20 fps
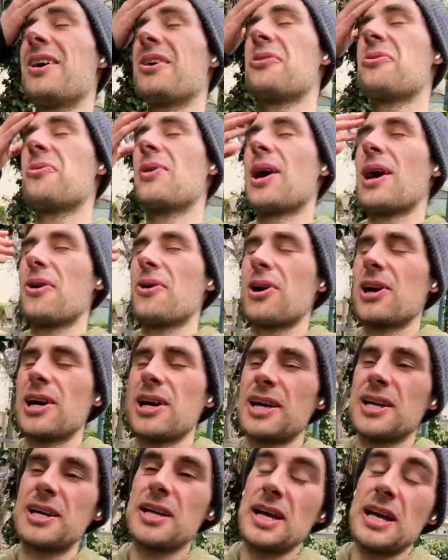Wow,
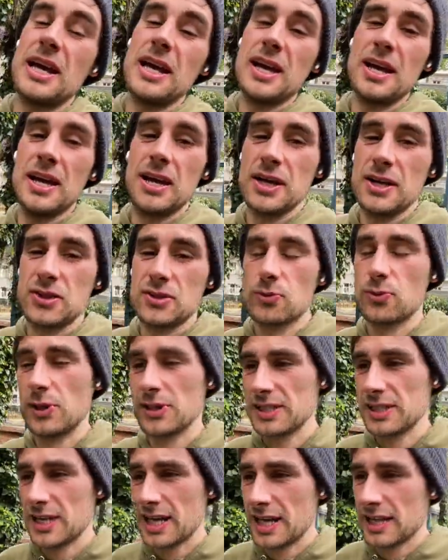
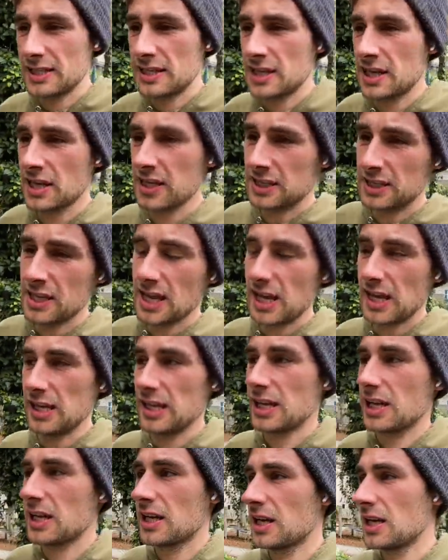29k,
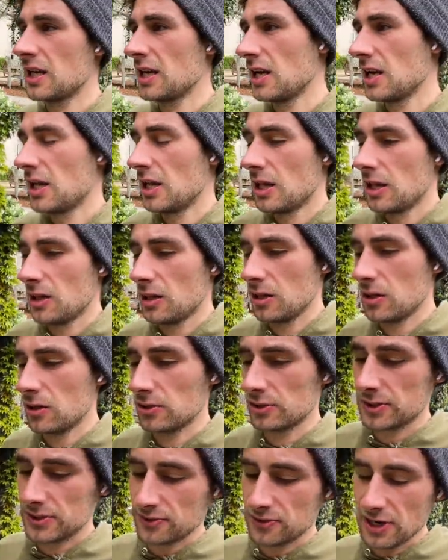
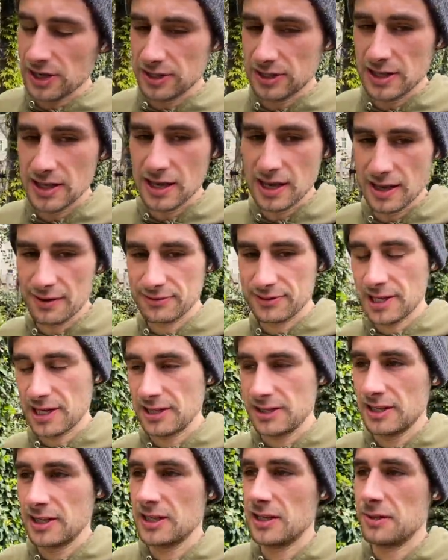longest run I've
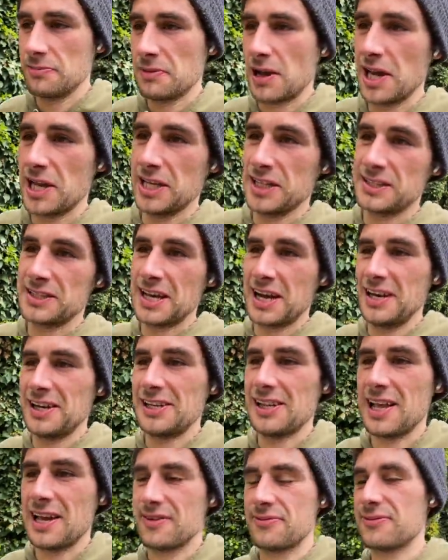done in my entire
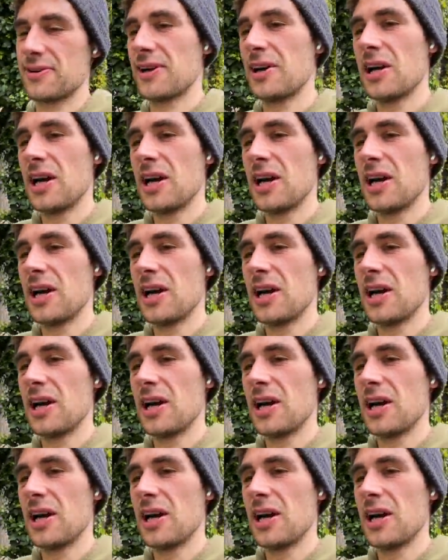life.